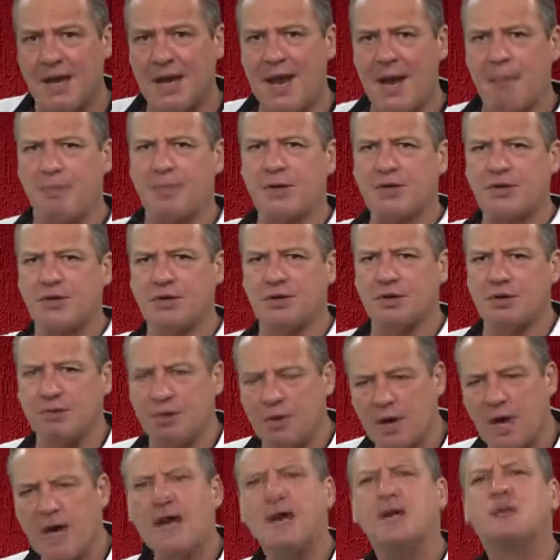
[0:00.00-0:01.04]
Number
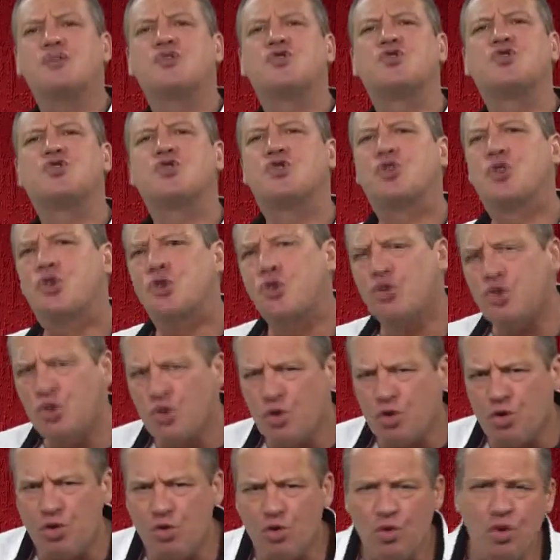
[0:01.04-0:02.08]
two,
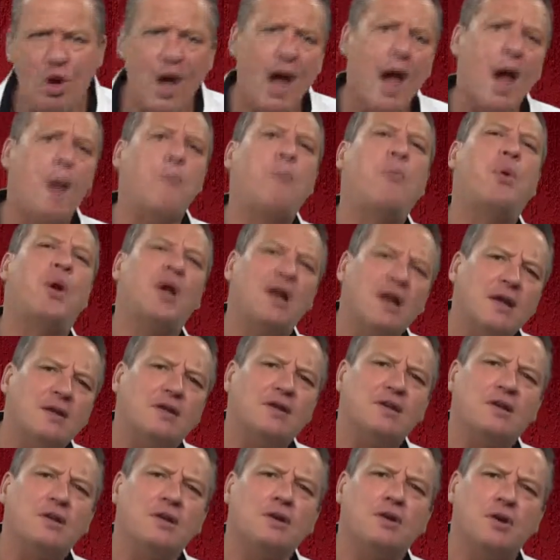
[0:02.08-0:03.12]
screw
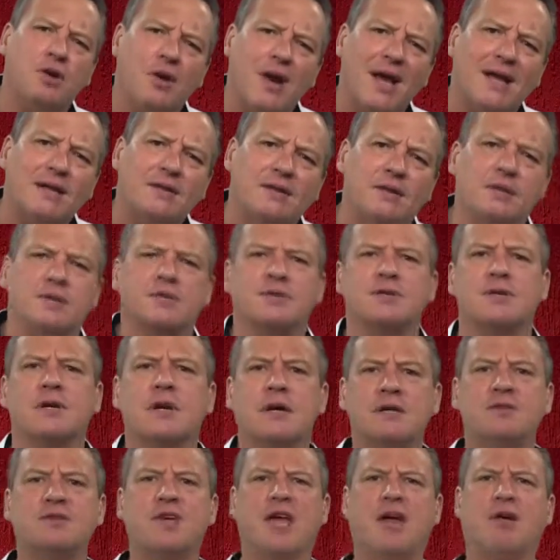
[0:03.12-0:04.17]
political correctness.
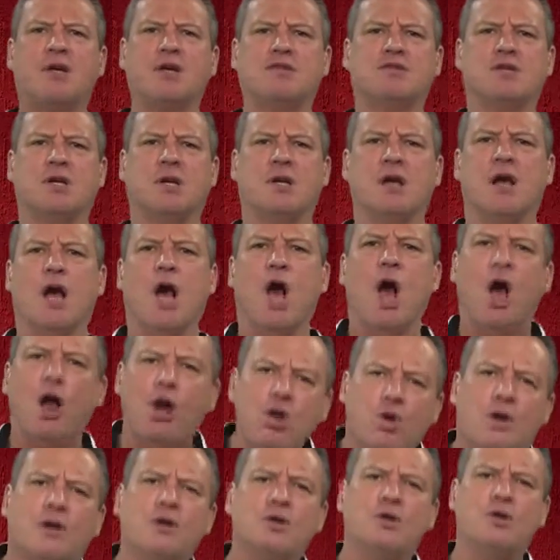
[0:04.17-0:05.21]
Seriously,
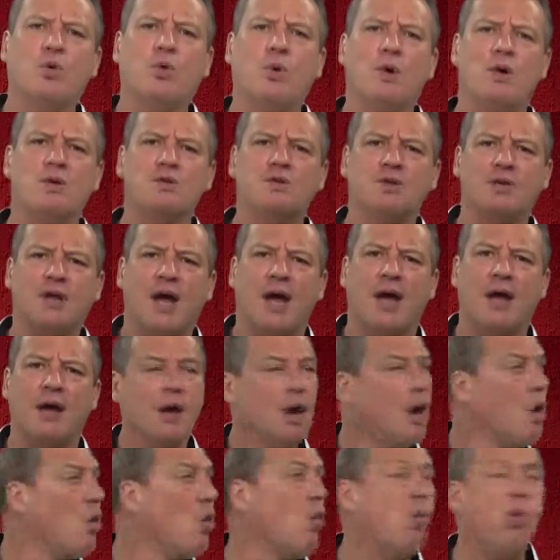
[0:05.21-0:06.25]
look at the world today.
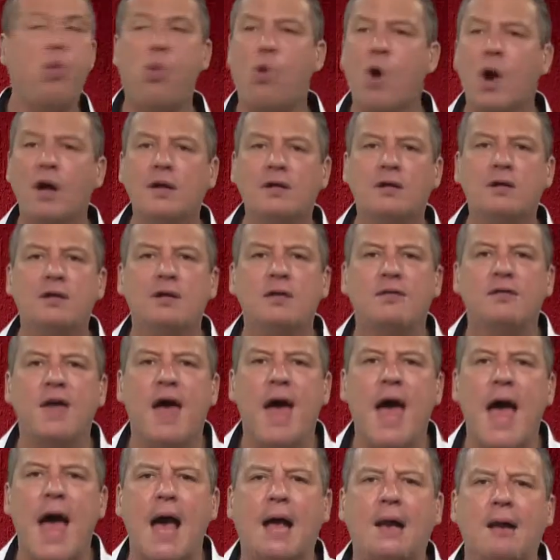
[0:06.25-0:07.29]
What
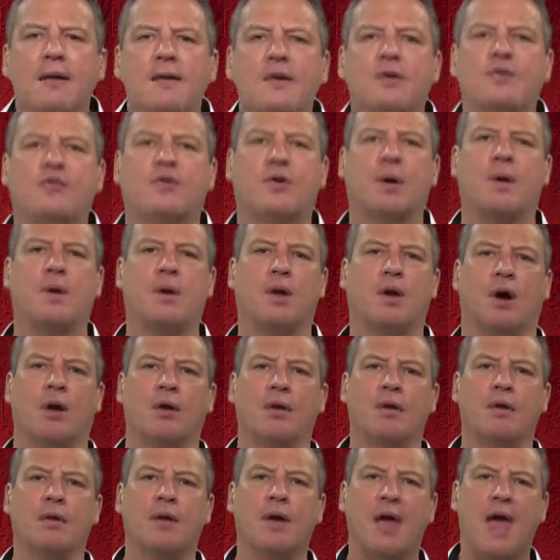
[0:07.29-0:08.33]
the hell is going
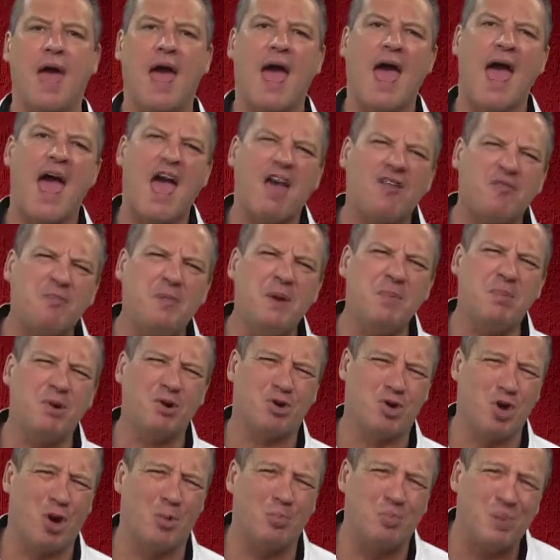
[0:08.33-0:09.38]
on? Have
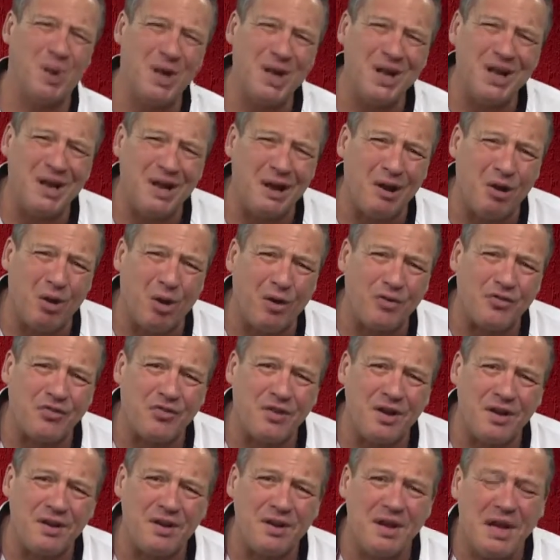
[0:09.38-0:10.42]
people completely
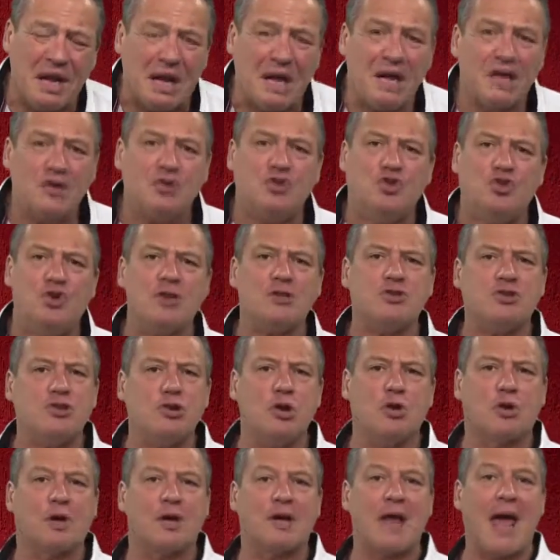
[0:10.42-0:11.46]
lost it? Just
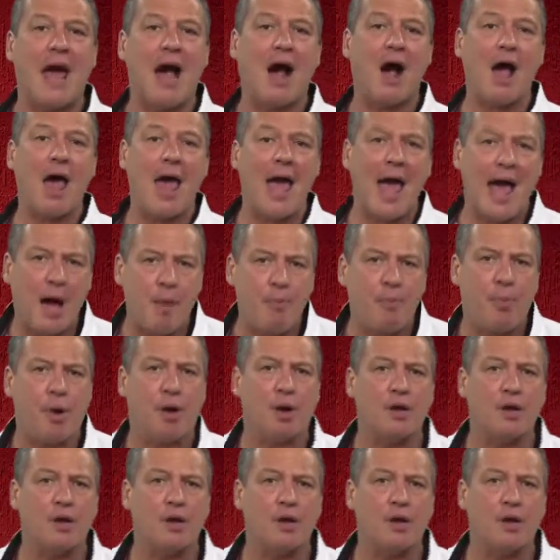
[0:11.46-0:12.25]
look at how our